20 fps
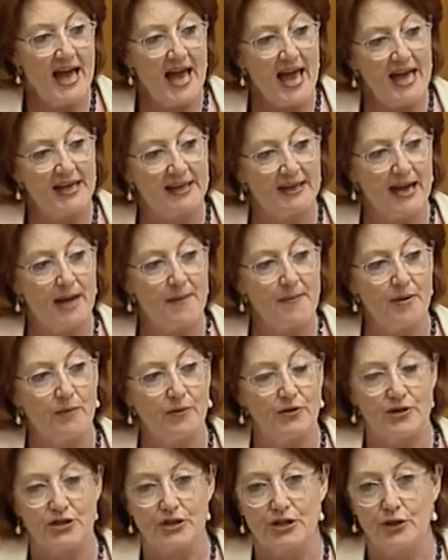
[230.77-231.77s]
and come up
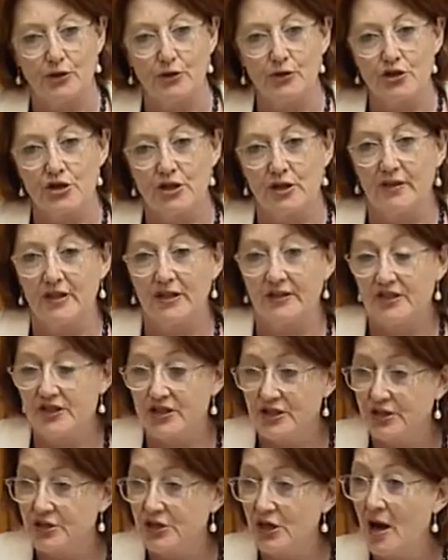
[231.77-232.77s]
with a solution that
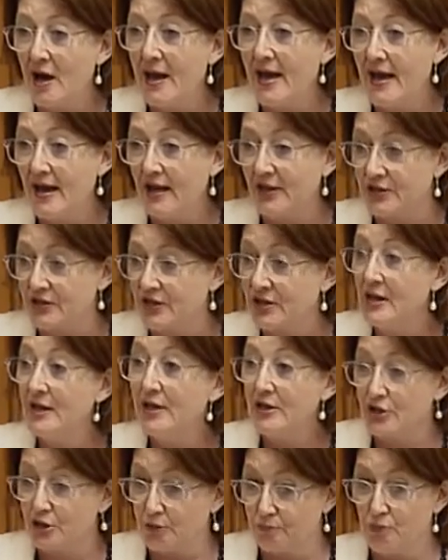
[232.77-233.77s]
this entire House
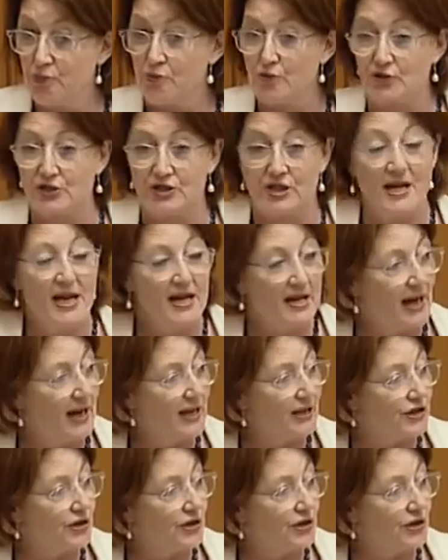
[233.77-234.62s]
supports uh,